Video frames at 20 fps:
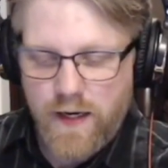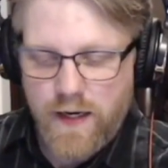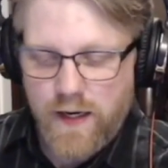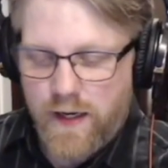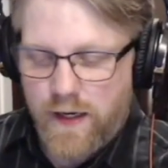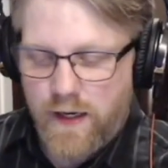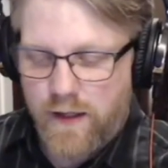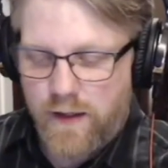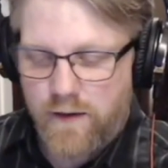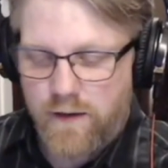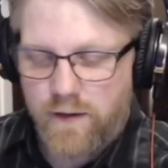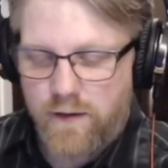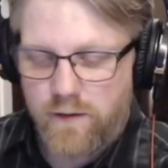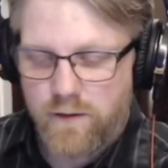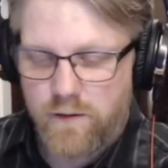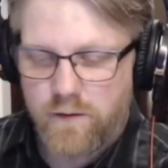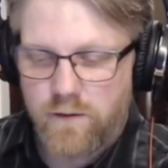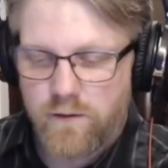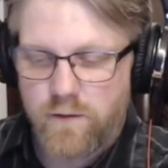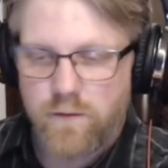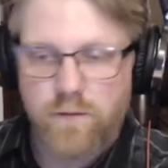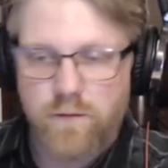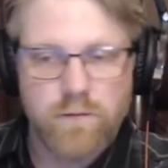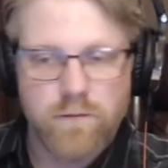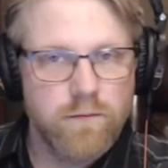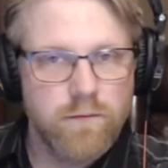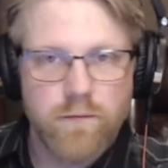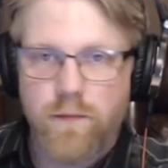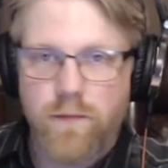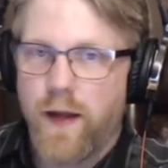And
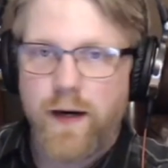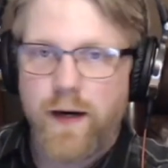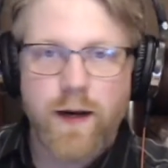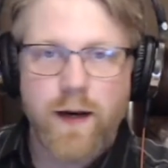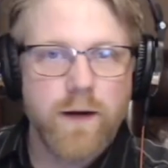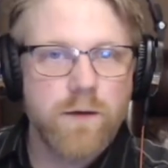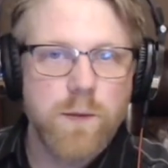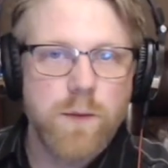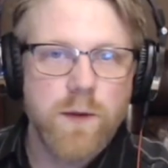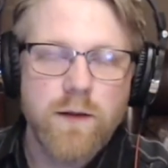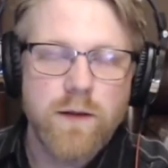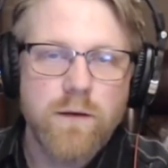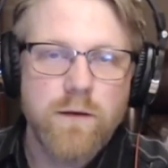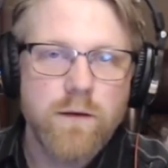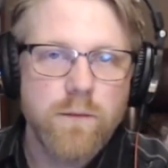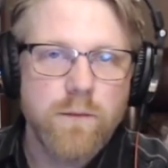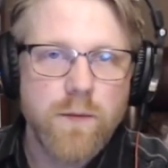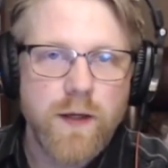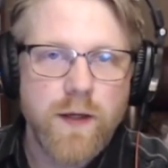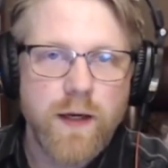that guy's been